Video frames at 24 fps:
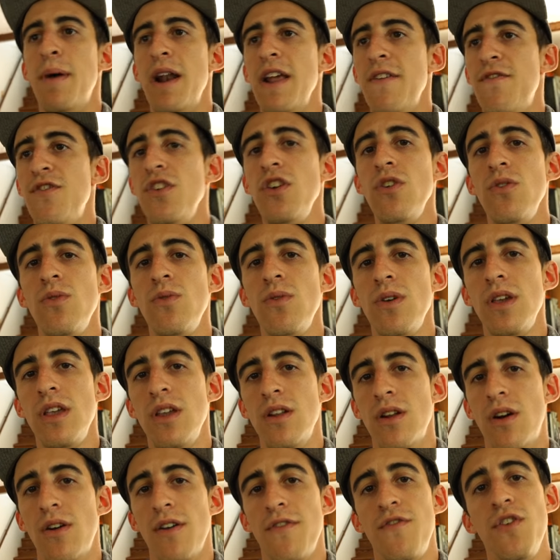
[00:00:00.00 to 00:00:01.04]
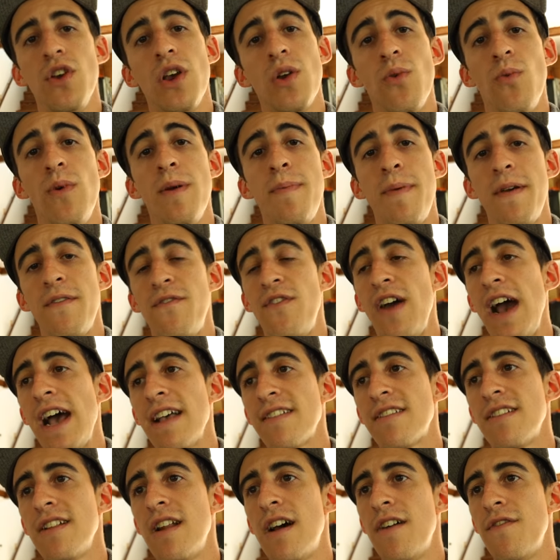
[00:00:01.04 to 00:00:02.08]
but if you, you know, if you can whip it
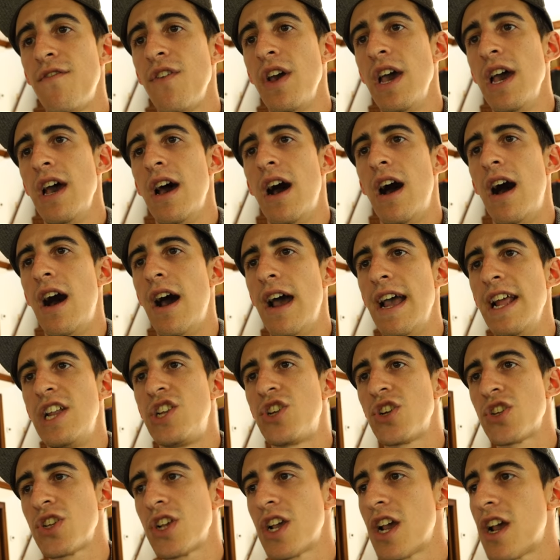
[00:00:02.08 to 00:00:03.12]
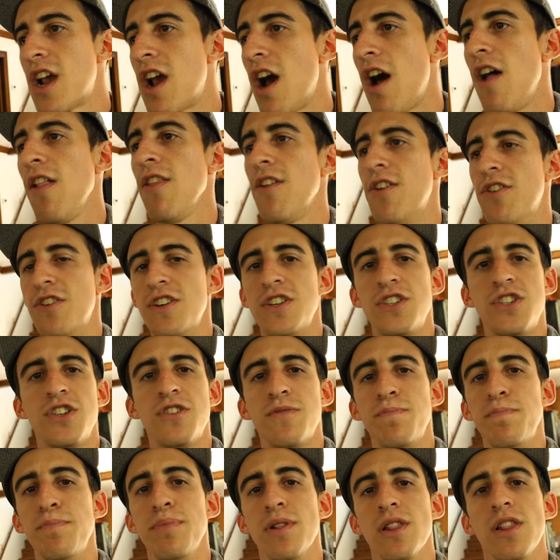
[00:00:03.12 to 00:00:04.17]
fast enough, uh, it's just colored, it's
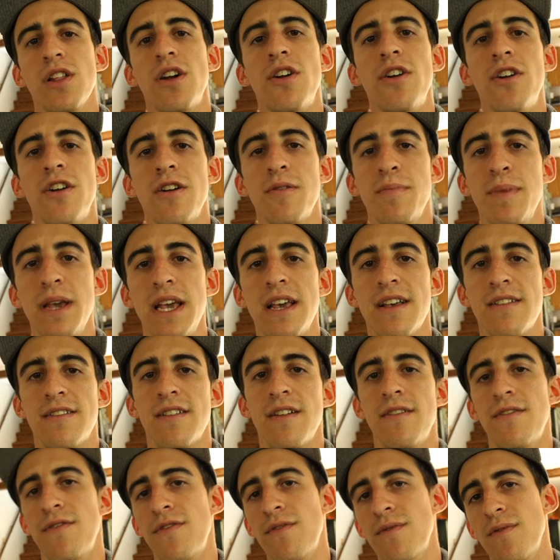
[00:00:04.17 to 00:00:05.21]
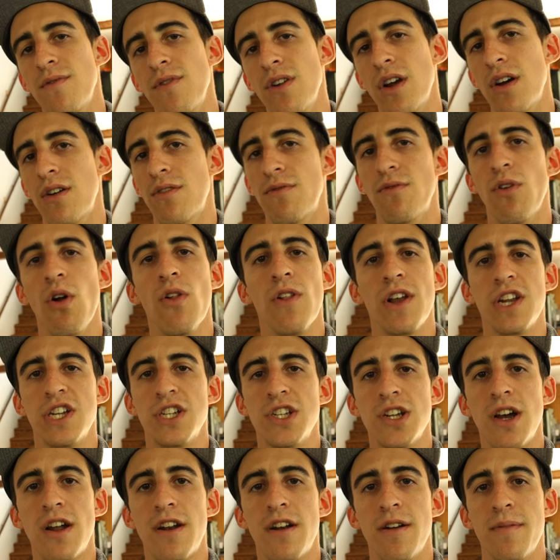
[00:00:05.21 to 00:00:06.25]
just blurred because of a uh, rolling
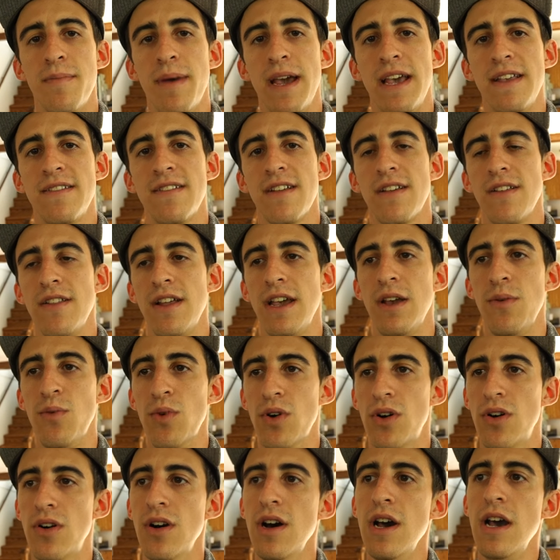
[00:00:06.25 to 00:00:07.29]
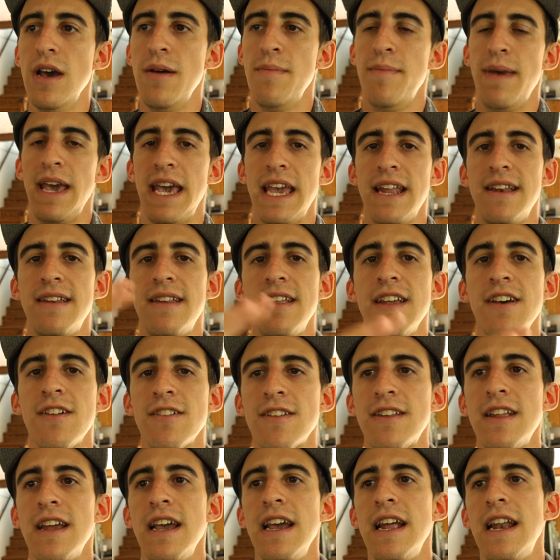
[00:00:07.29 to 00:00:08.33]
shutter basically will make it
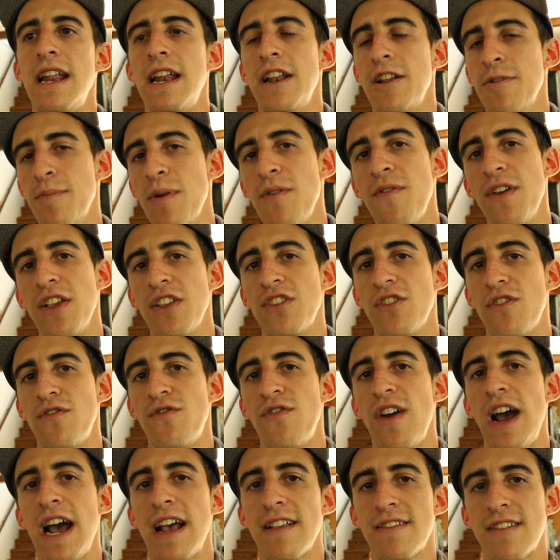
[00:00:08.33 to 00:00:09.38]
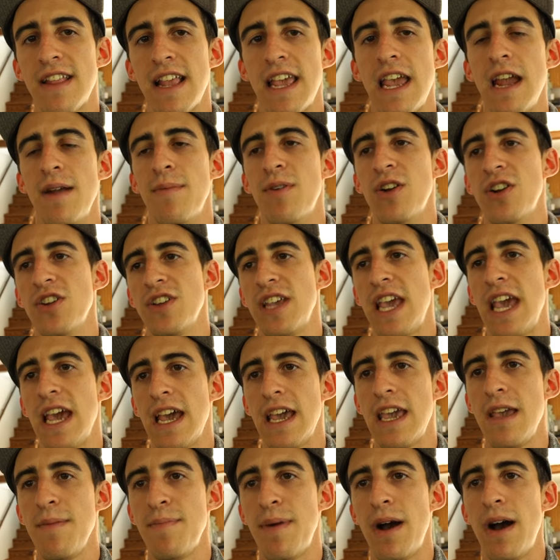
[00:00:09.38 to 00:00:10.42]
tilted and you're moving so fast the camera just
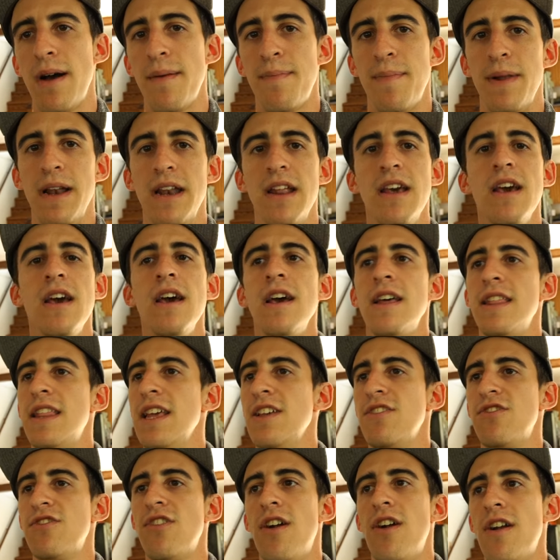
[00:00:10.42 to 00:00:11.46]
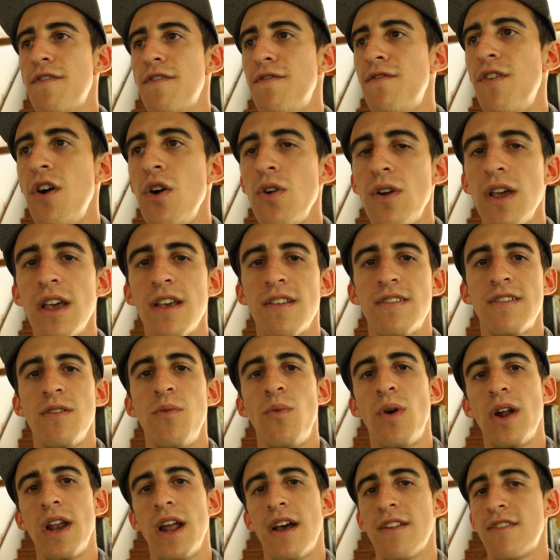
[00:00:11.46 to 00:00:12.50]
can't keep up and things are out of focus
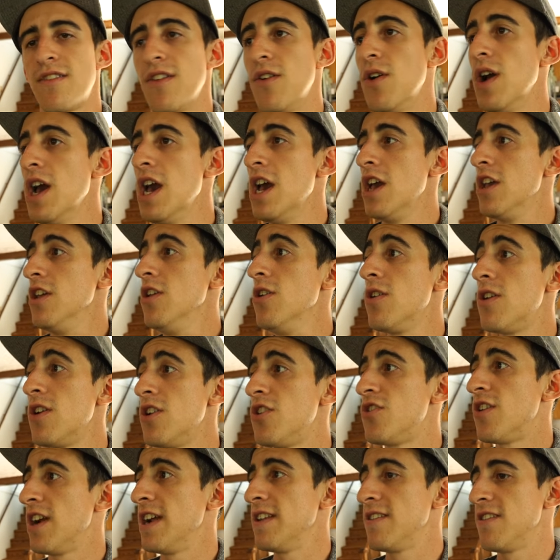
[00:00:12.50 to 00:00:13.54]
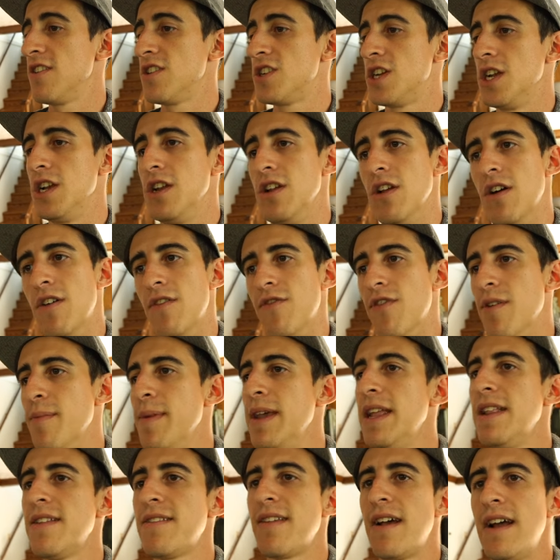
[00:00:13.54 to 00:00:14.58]
and whatnot. So you could transition, you know, from
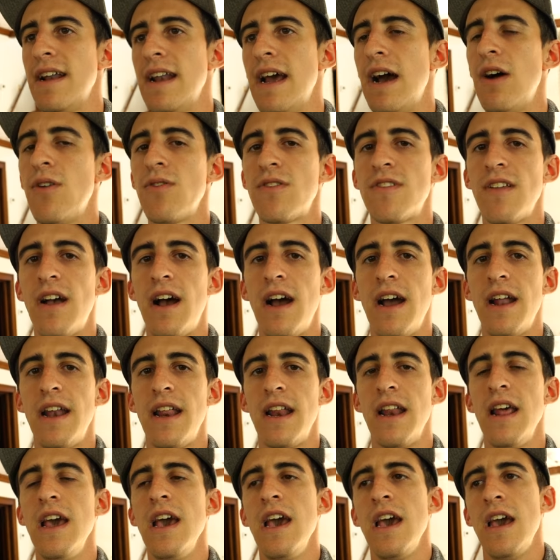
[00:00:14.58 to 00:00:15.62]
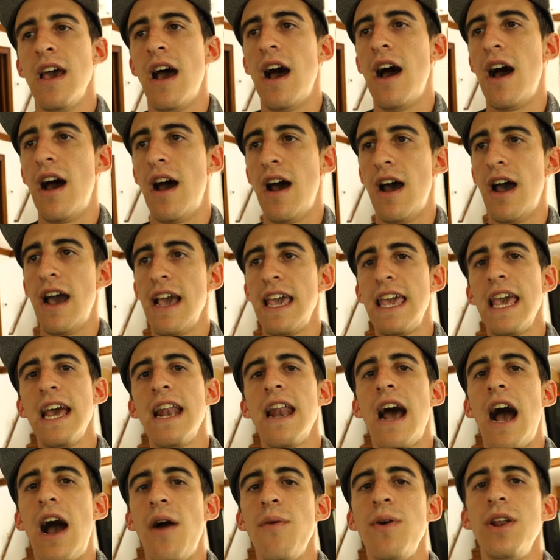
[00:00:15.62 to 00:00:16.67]
inside to outside. And uh,
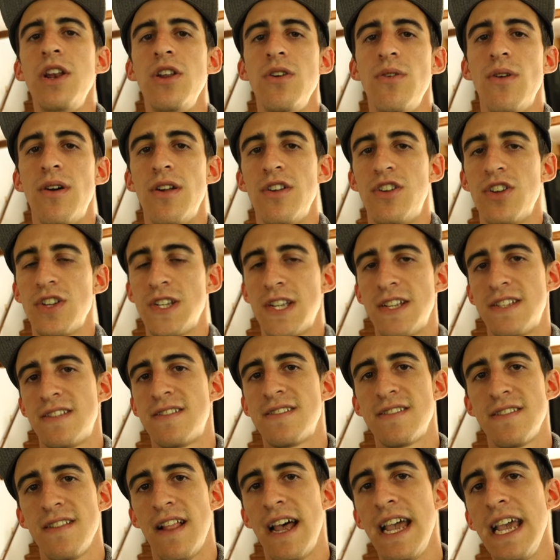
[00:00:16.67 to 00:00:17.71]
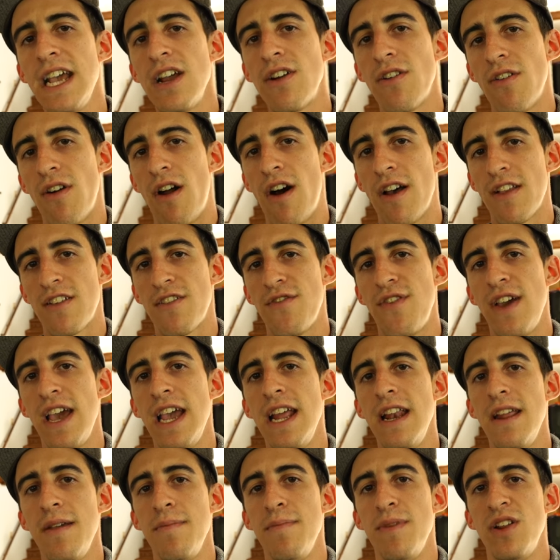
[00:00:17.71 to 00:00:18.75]
again, I would do just a slight
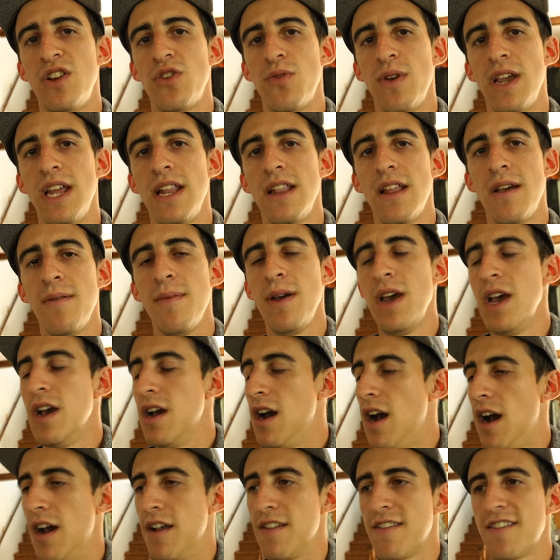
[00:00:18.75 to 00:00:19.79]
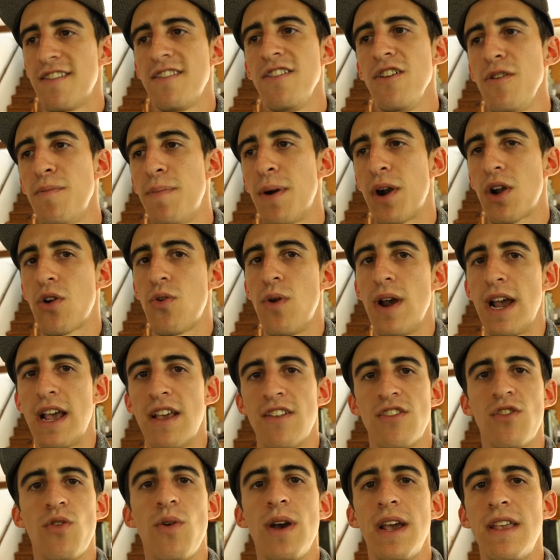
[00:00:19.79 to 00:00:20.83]
crossfade in between them, uh, super quick,
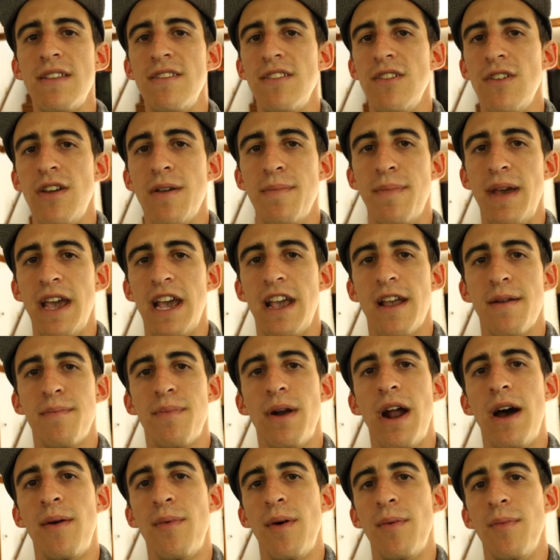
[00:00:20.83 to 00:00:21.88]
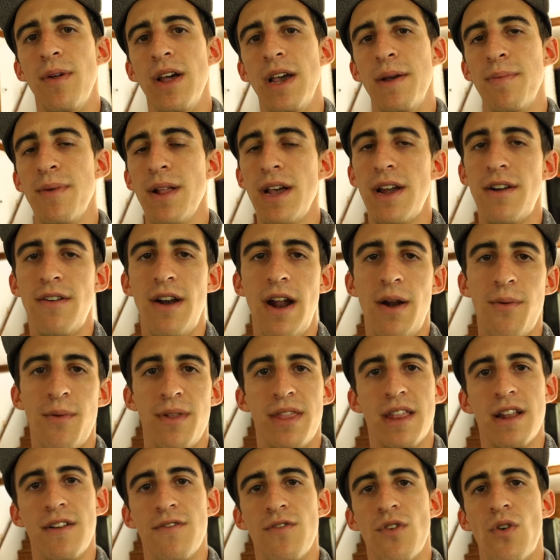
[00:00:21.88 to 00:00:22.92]
as quick as you can make it probably. Play around
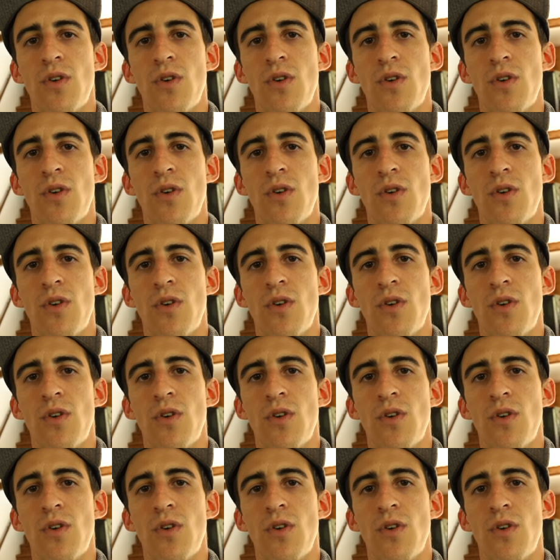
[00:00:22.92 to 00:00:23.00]
with it, of